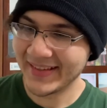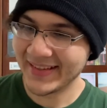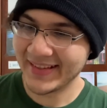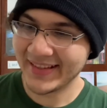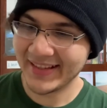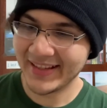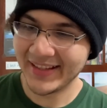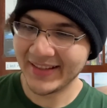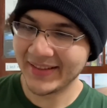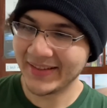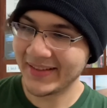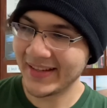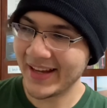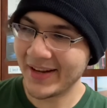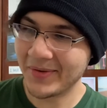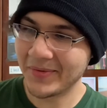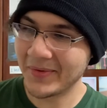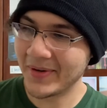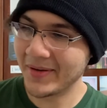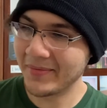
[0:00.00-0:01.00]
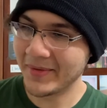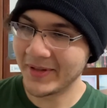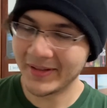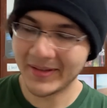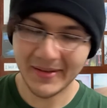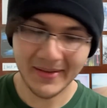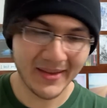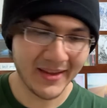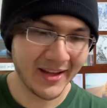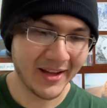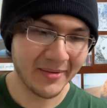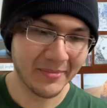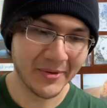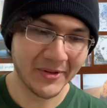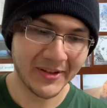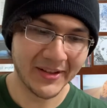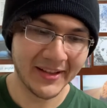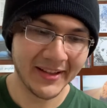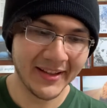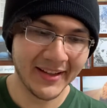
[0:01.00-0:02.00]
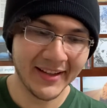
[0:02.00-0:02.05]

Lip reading: Jesus, I don't want to miss a thing, but